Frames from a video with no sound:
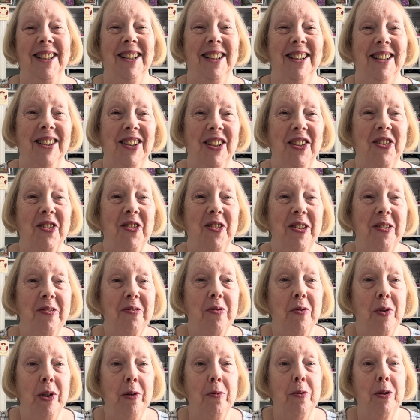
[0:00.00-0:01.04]
So
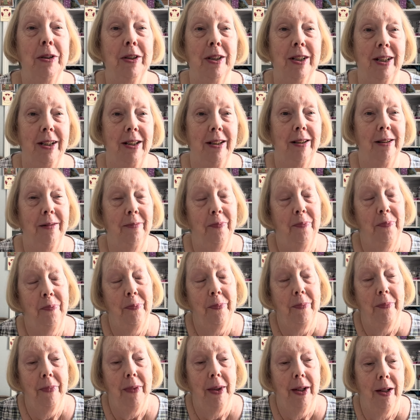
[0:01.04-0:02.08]
we will see.
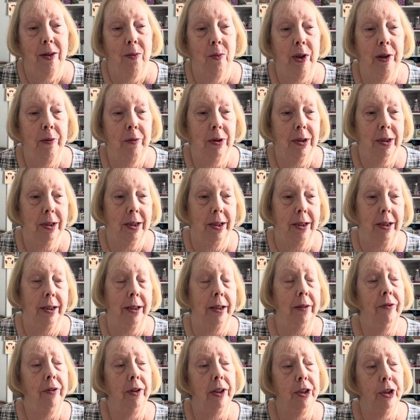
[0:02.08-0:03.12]
We will see.
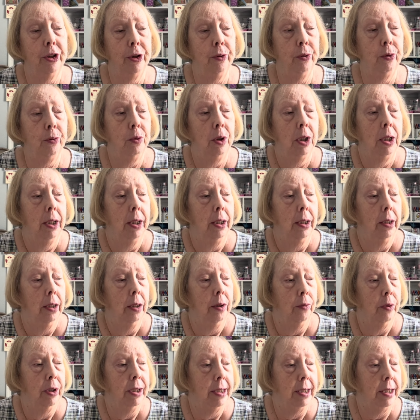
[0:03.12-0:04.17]
If I do
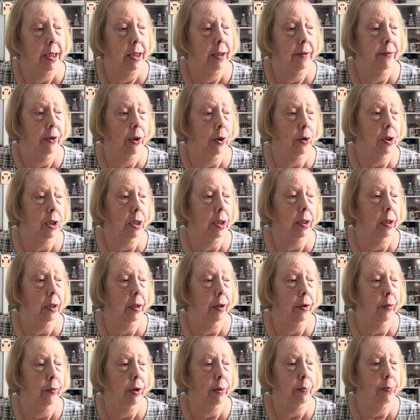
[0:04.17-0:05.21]
receive those other
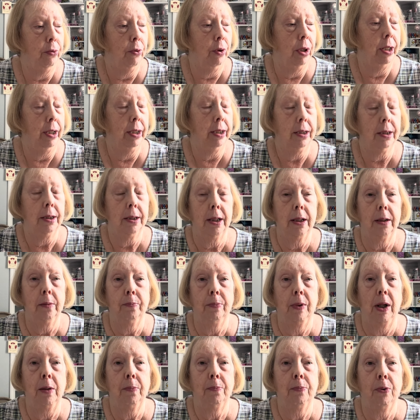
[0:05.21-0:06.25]
3 products,
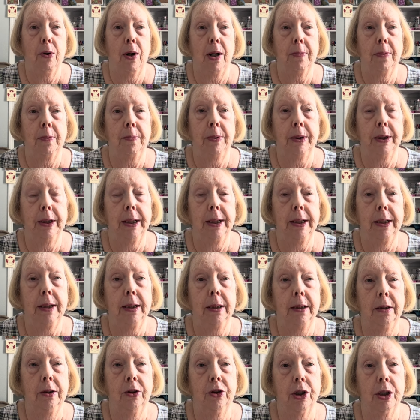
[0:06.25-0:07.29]
I'll
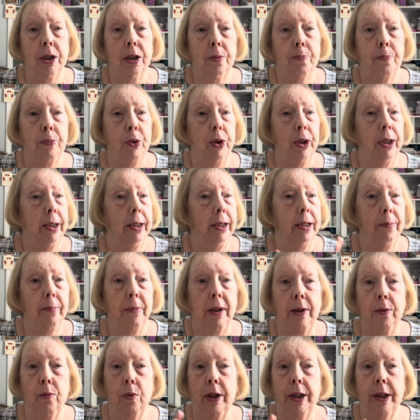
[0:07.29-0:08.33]
probably just put it in
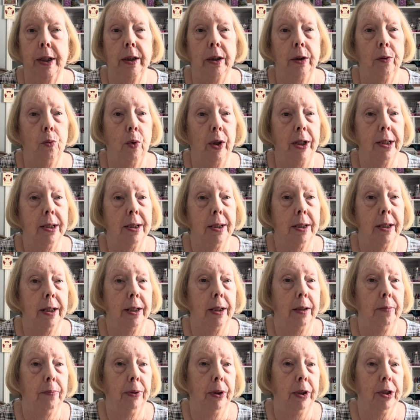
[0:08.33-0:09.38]
my regular
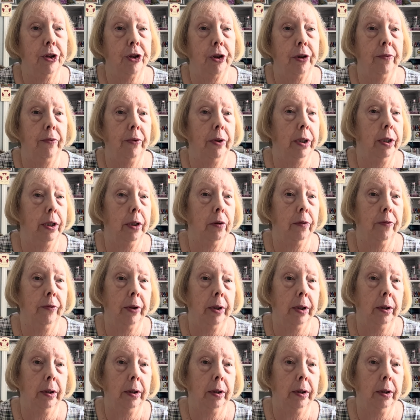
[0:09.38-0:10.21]
Wednesday plushie video.